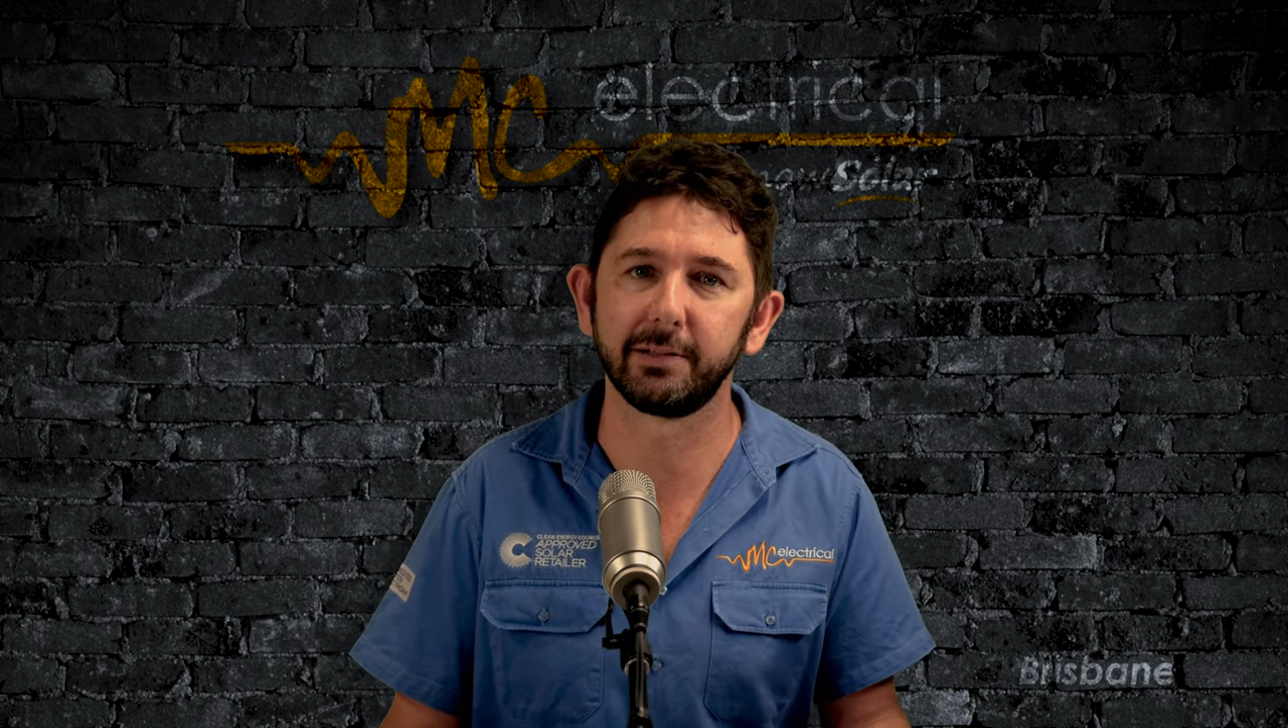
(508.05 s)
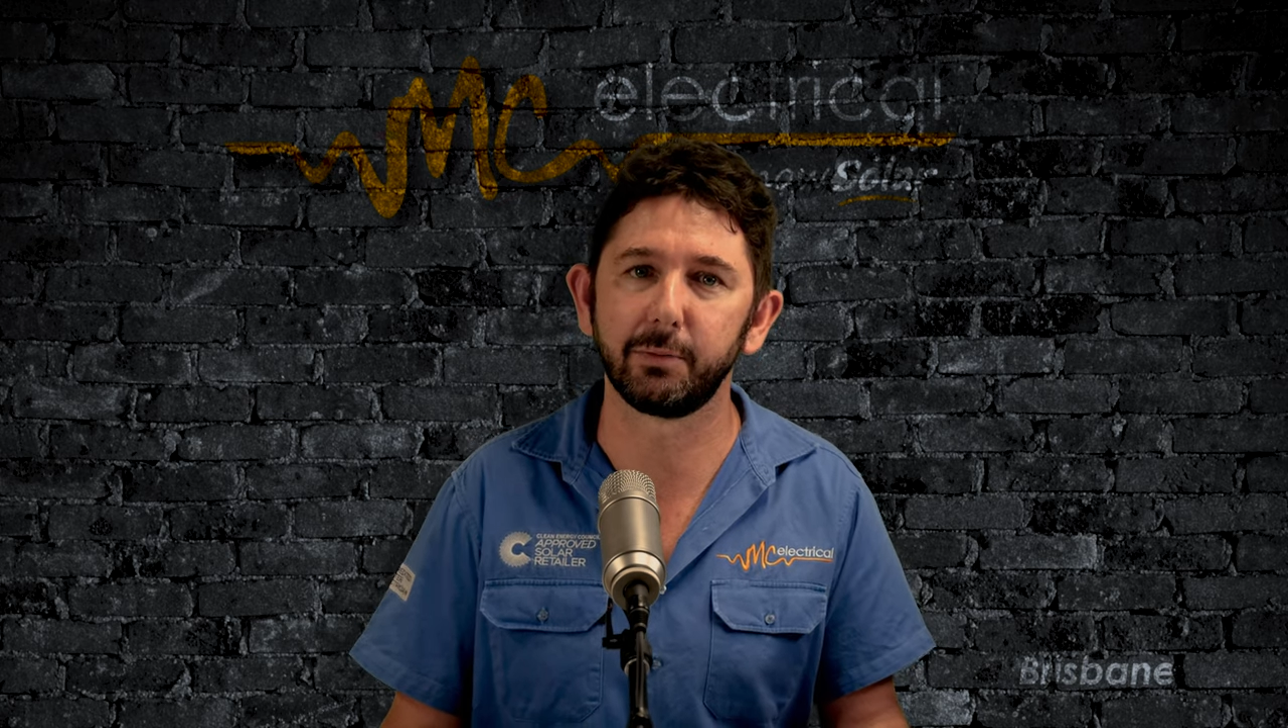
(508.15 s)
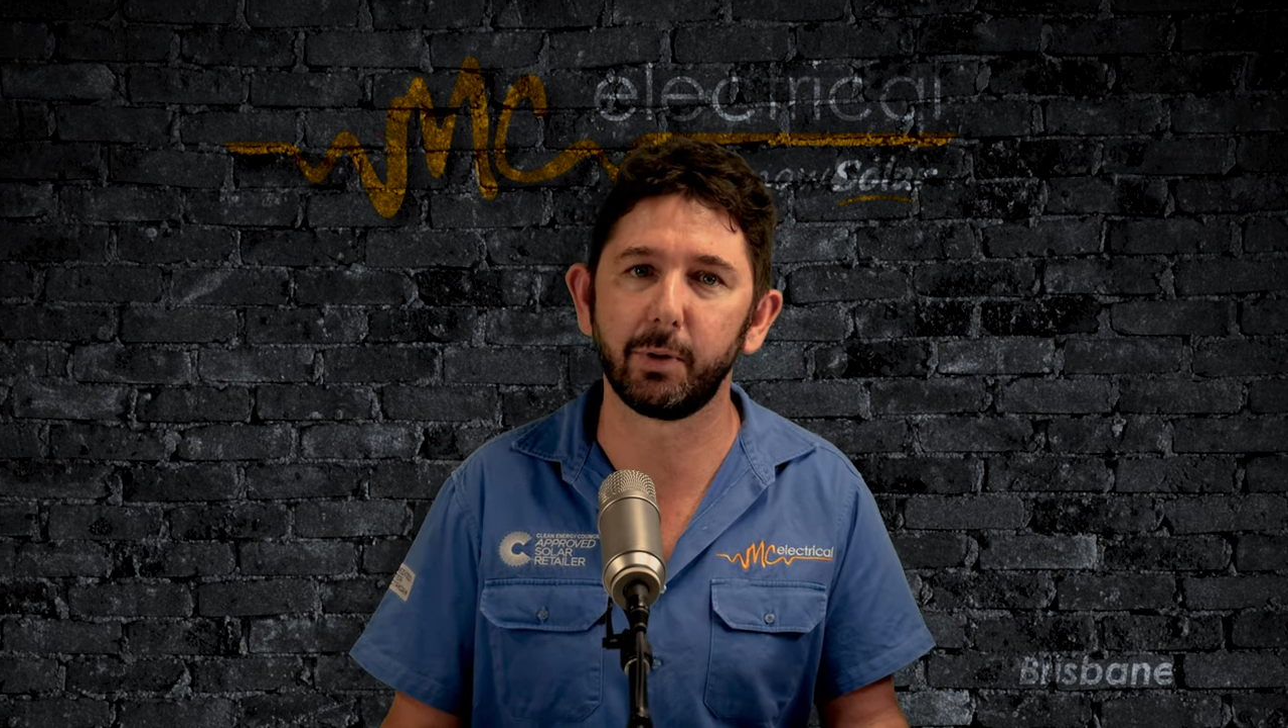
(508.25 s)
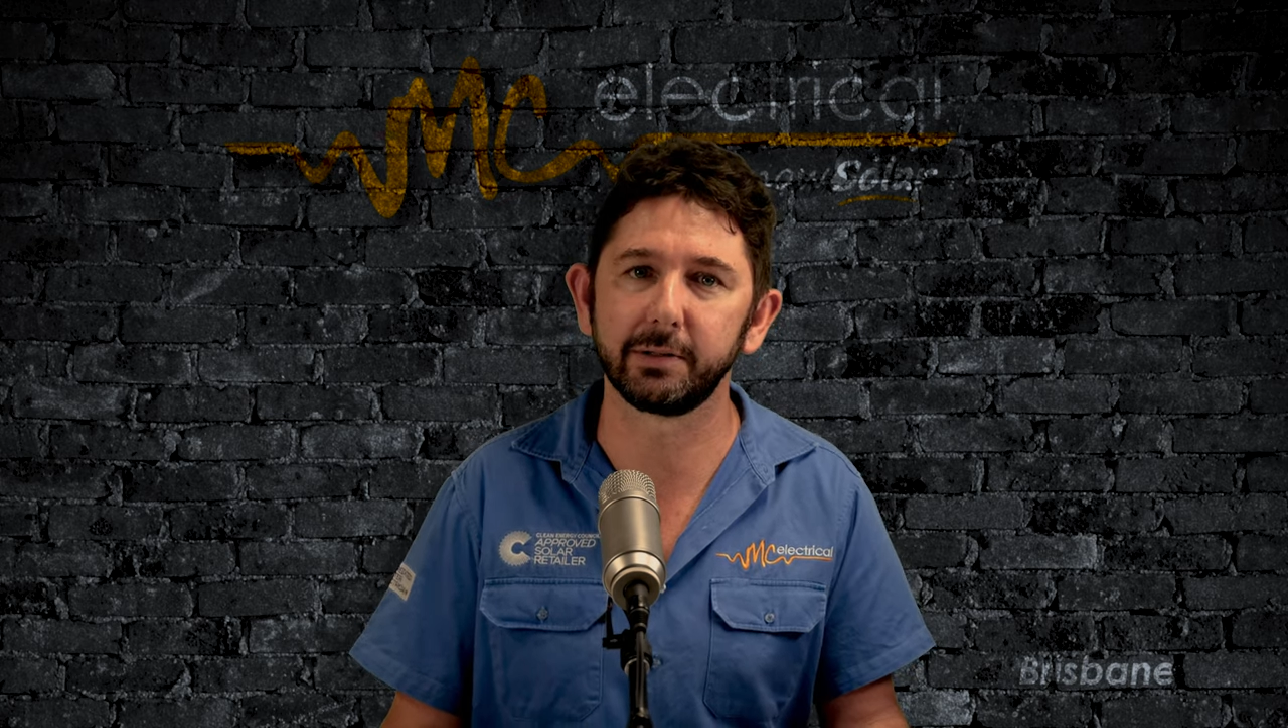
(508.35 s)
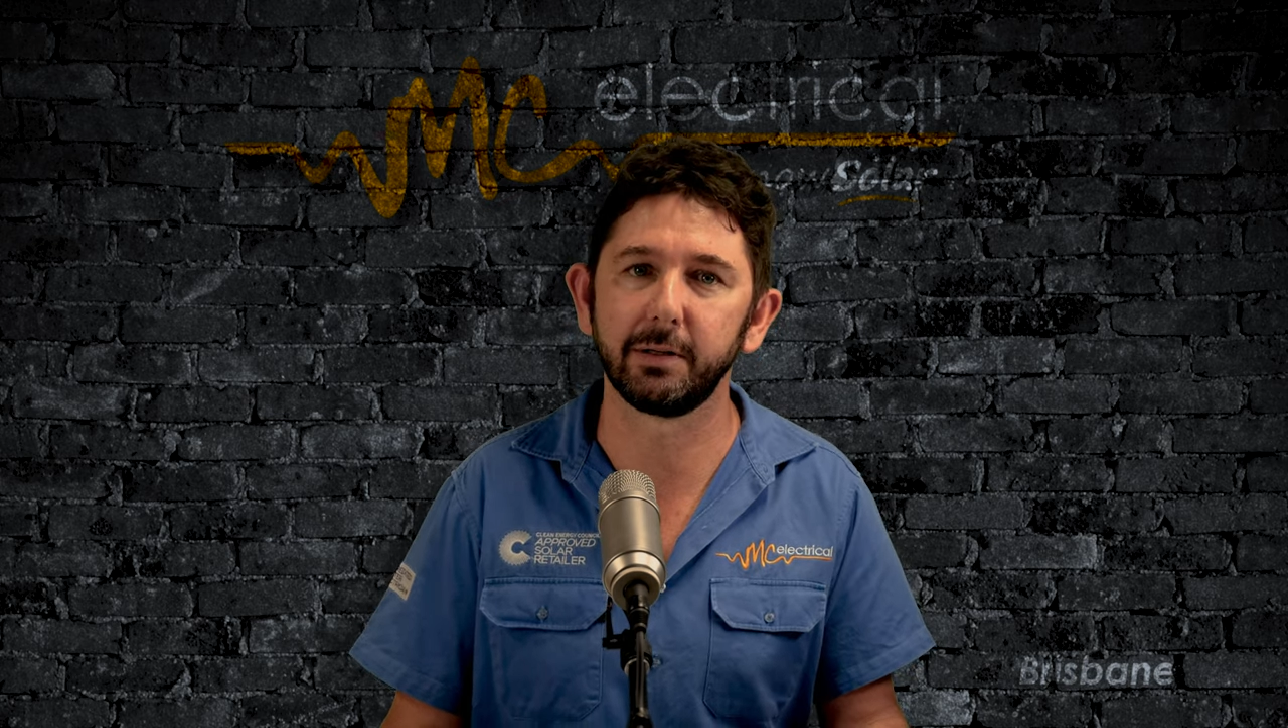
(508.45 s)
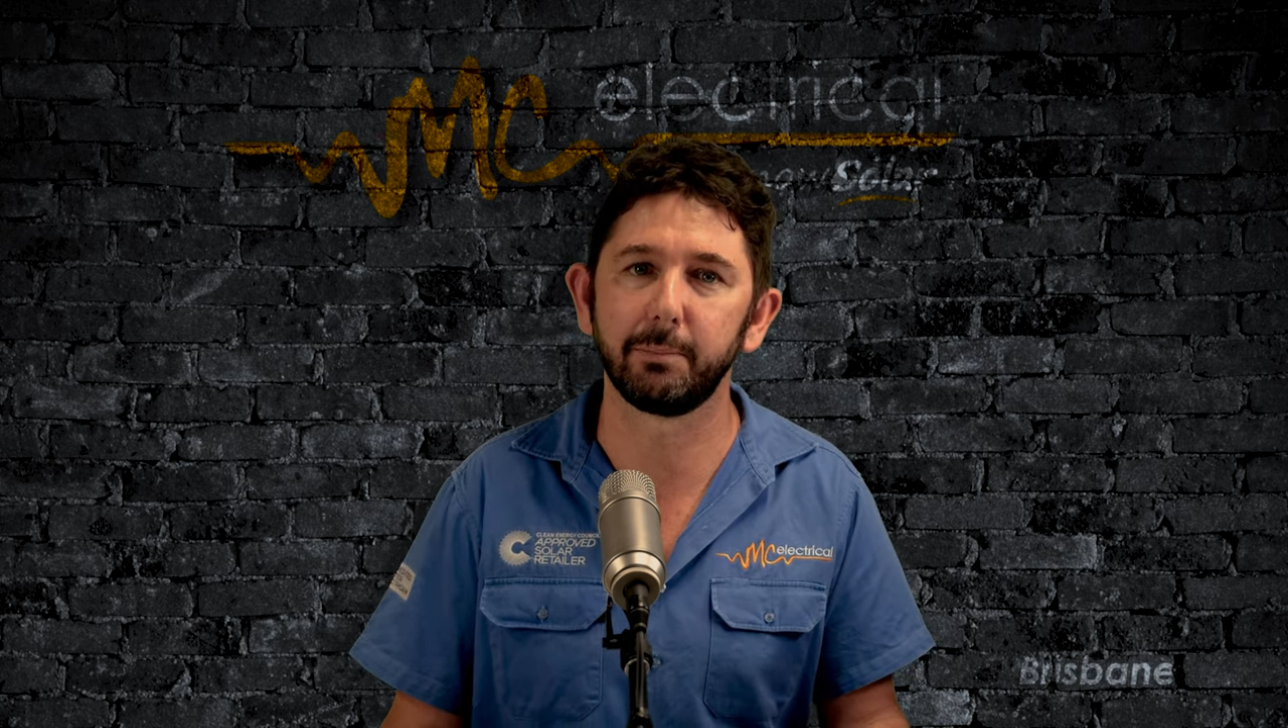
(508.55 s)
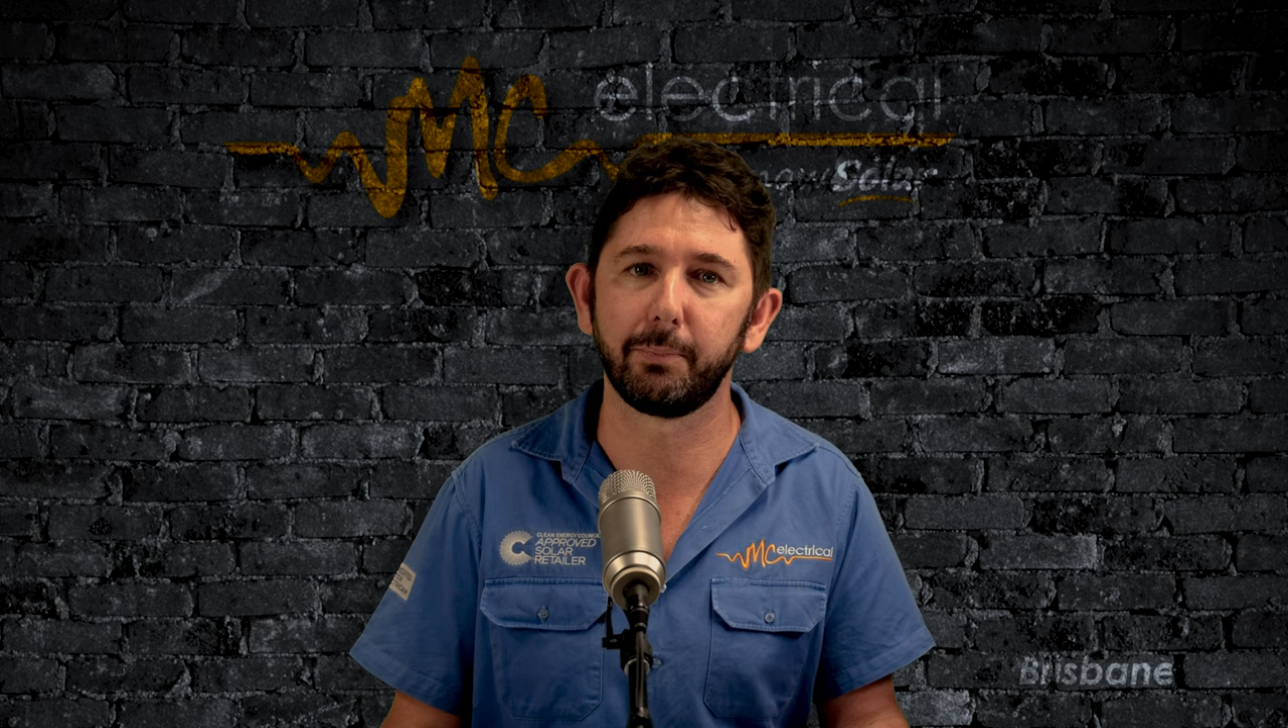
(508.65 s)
it wasn't